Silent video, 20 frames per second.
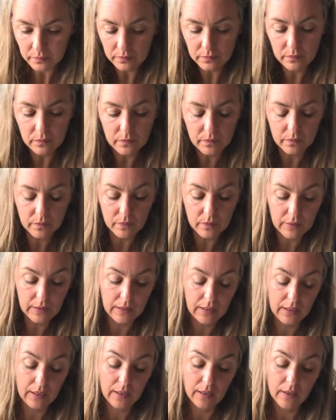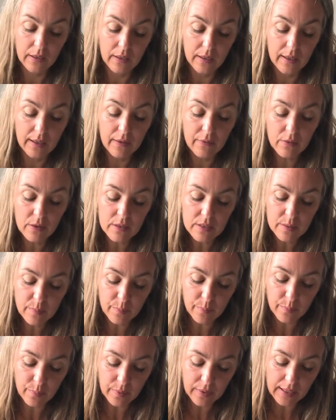I've got
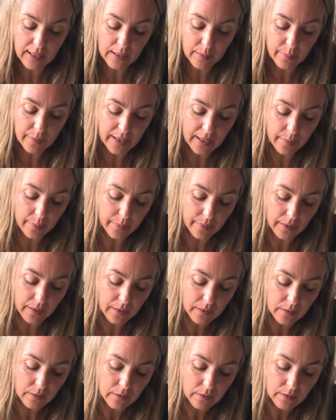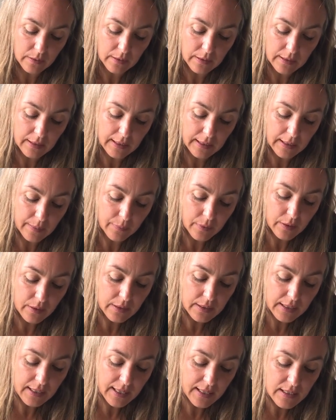some black paper and I'm
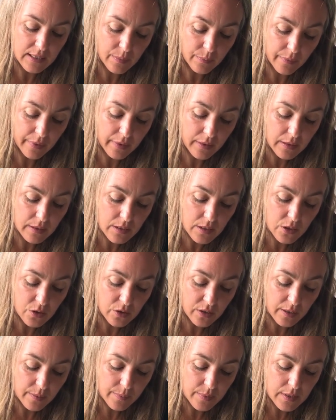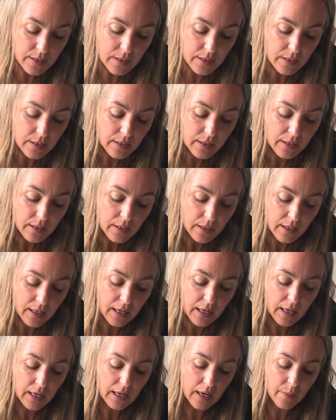going to cut some thin strips.
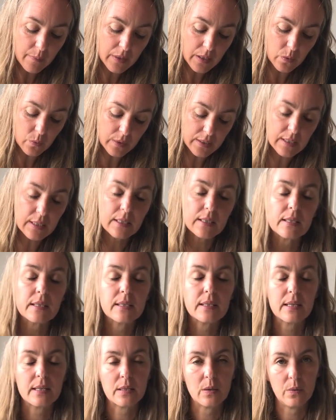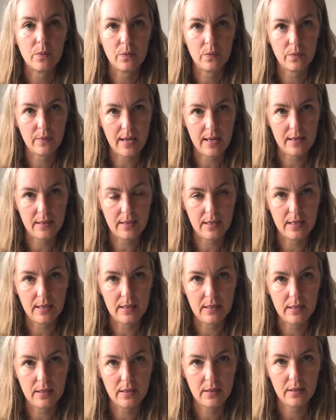How many whiskers does a rat
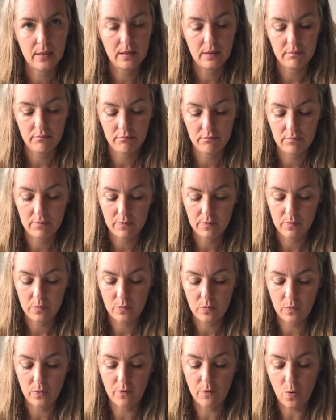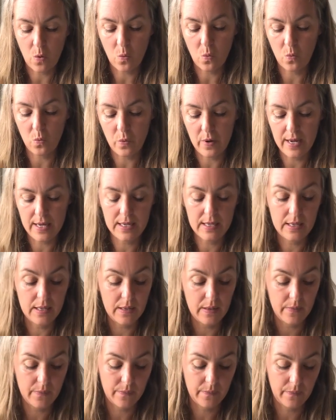need? I've got
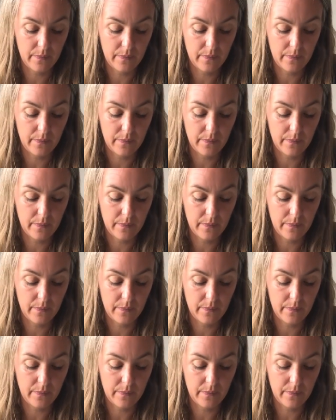1,